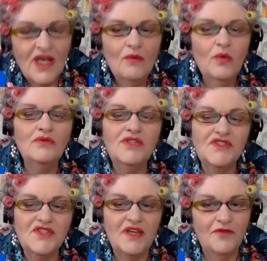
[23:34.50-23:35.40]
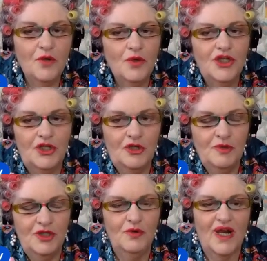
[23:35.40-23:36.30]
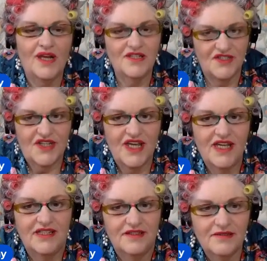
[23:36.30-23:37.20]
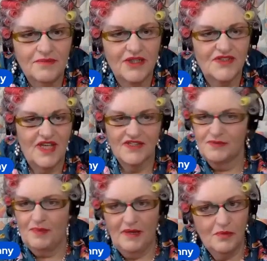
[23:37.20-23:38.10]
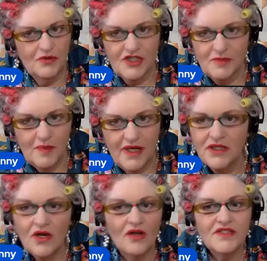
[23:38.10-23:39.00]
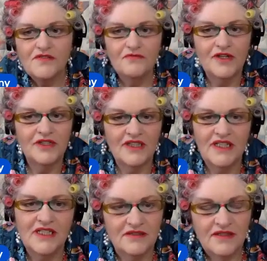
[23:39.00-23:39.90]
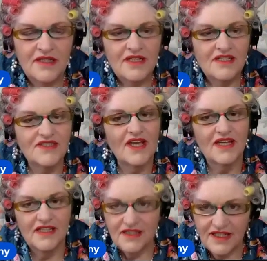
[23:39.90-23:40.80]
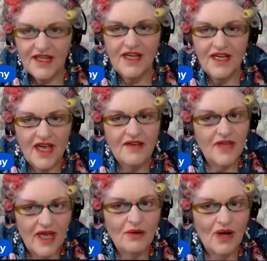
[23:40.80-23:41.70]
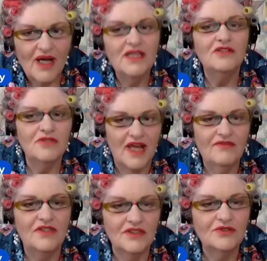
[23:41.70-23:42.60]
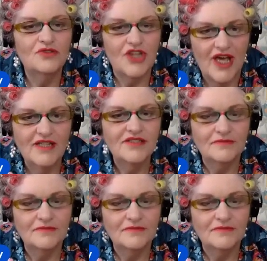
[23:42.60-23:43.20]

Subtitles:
Well, you see, if you were human, you would understand, because that's people just being nice and friendly and saying "G'day, how are you?" and having a little chat.